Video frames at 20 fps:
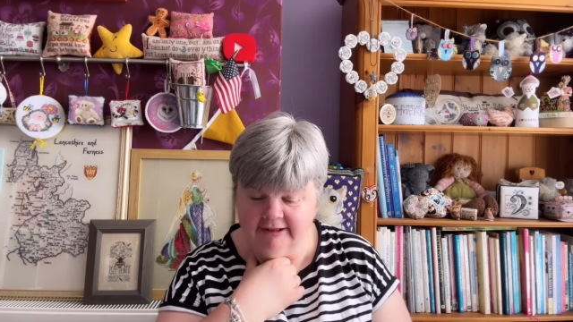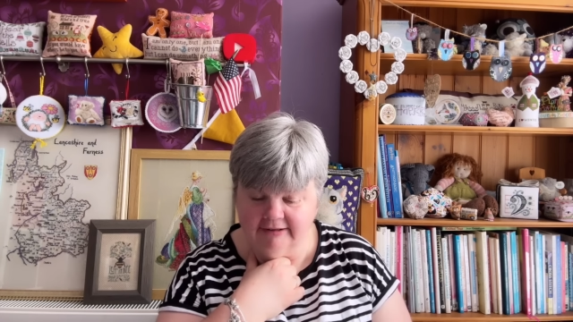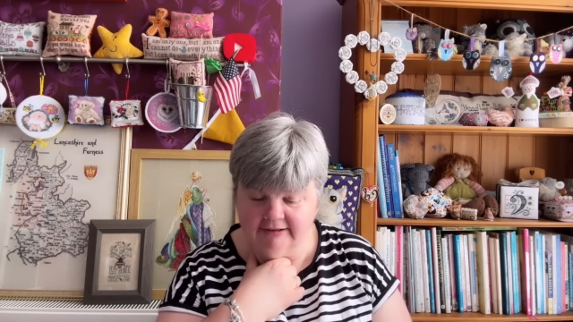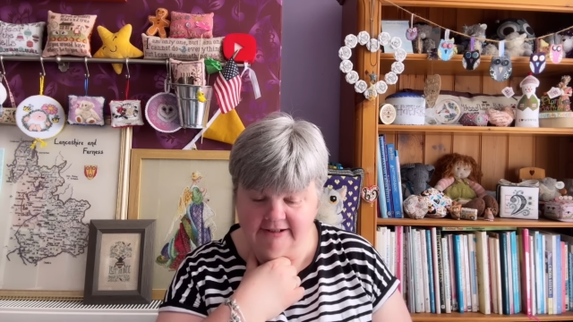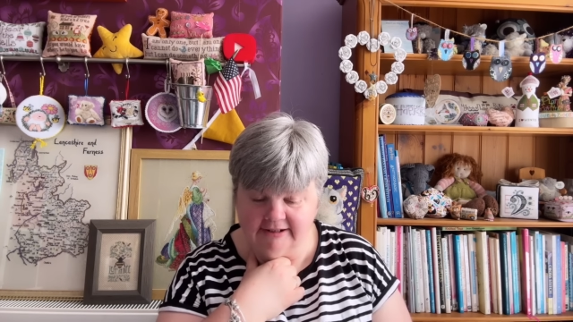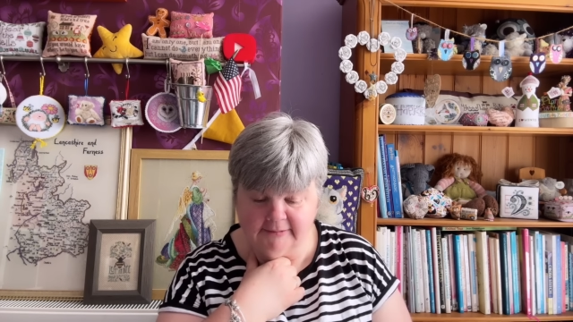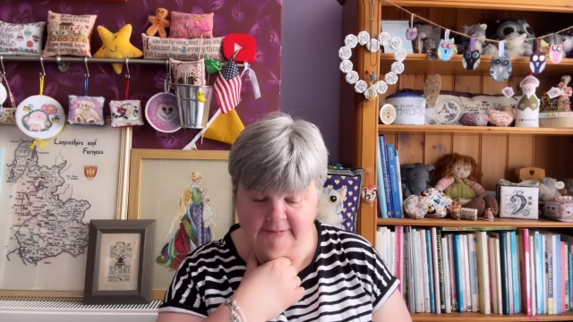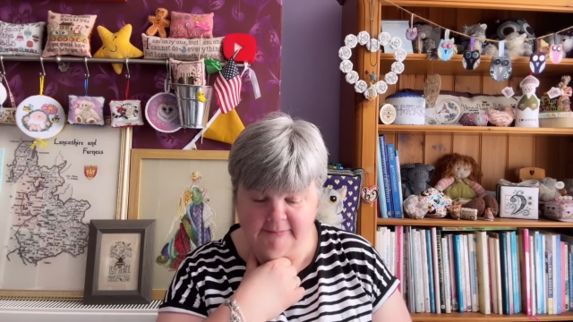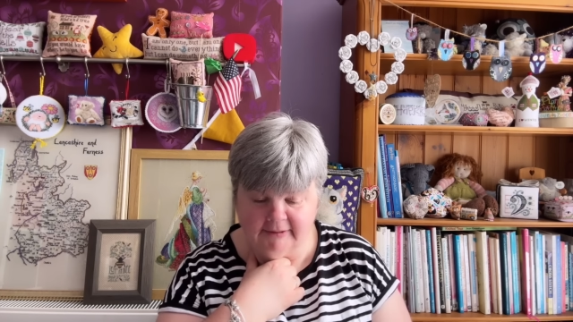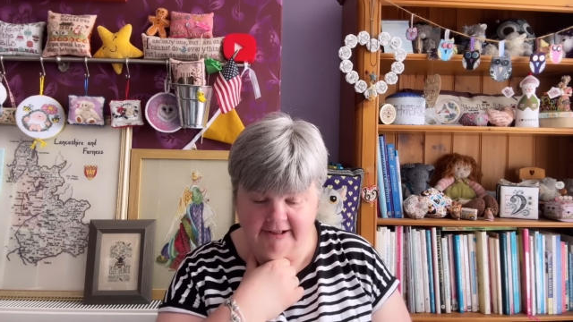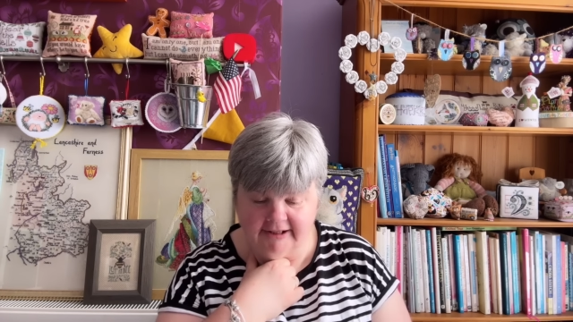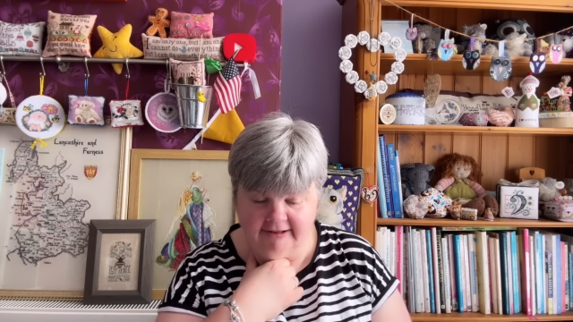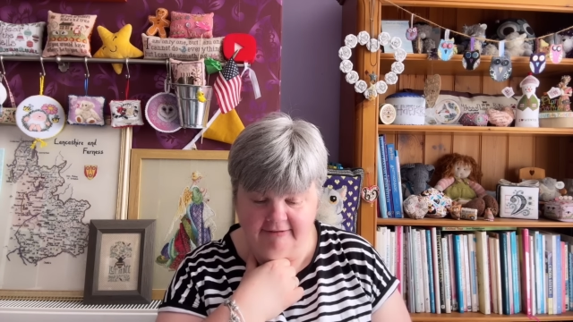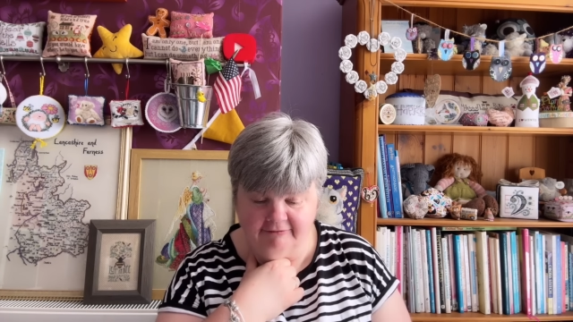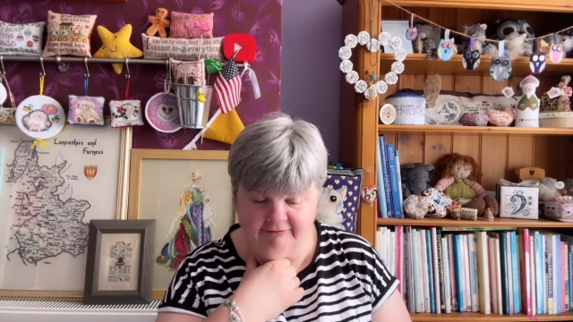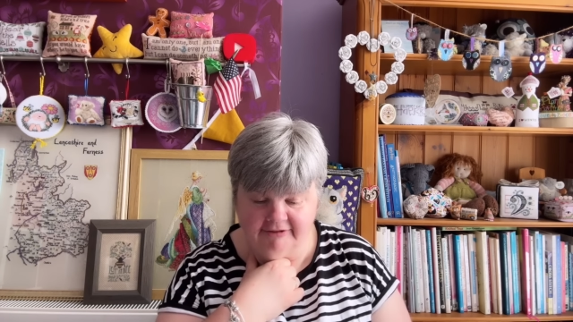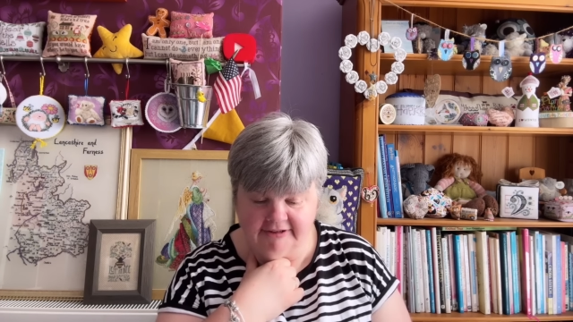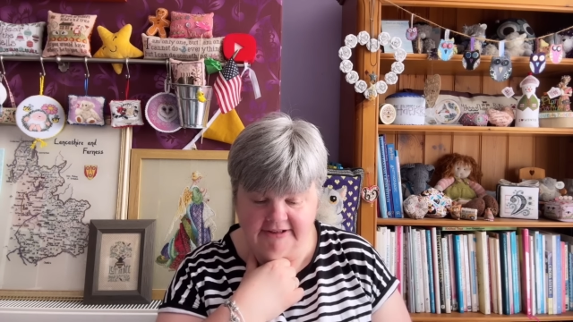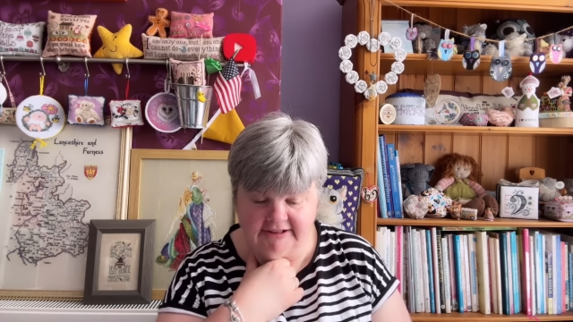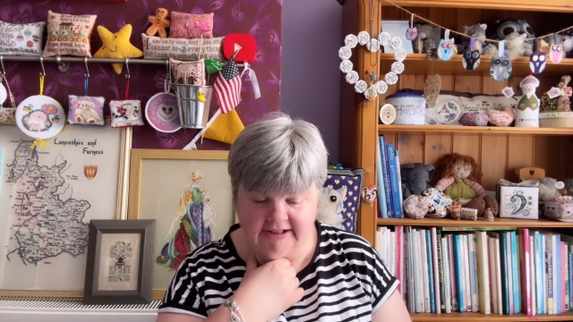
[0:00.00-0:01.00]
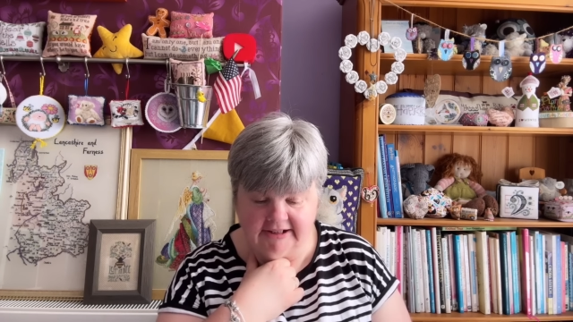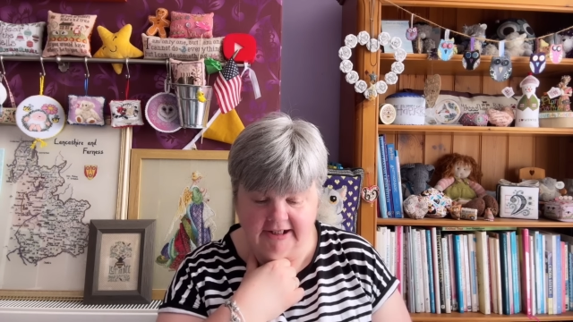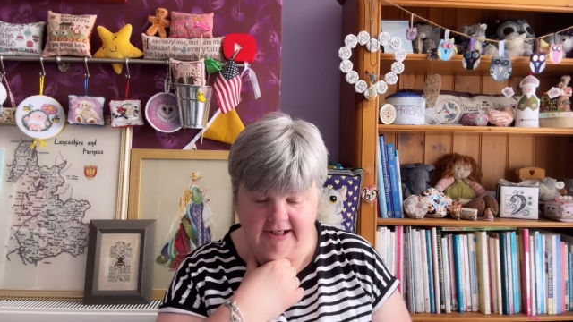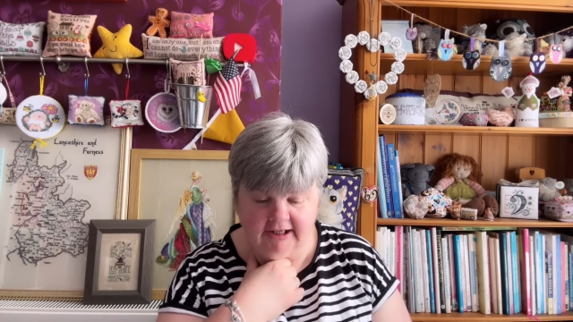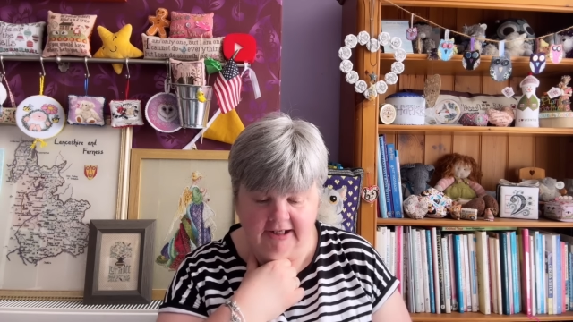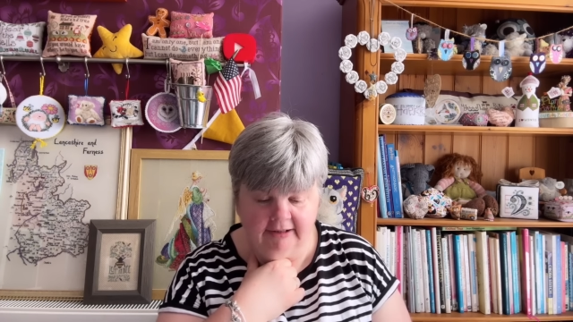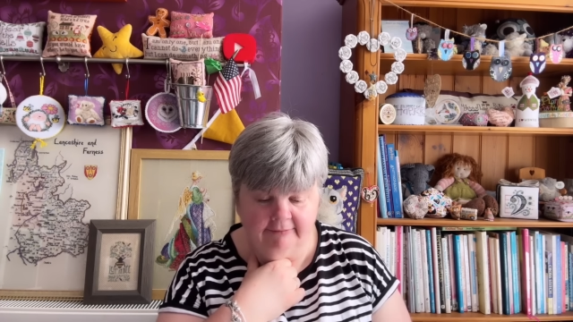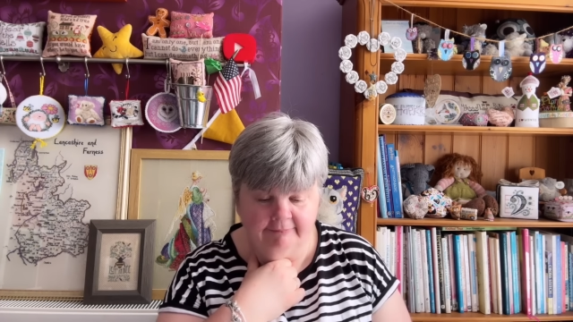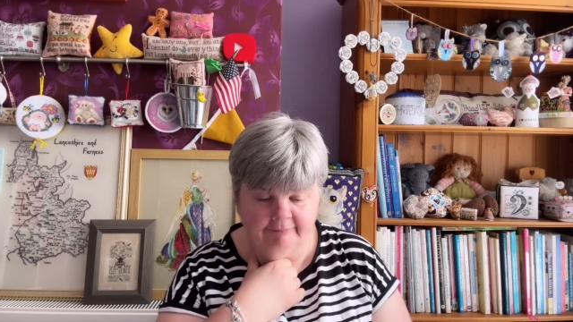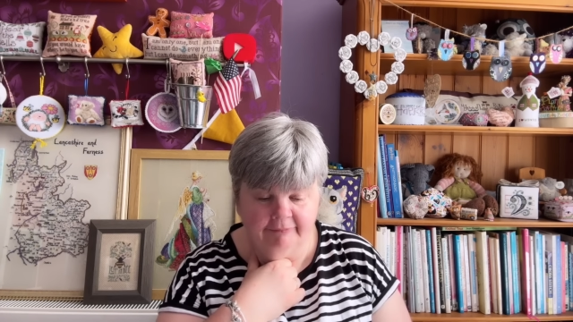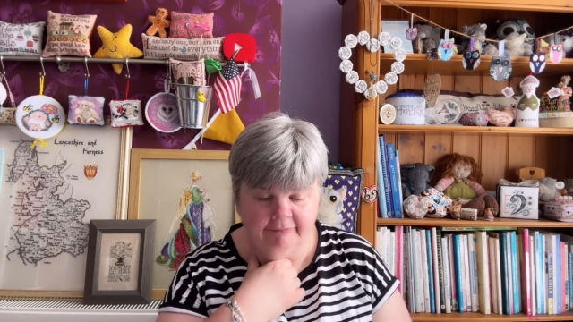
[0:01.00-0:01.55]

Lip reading: that's about it for today.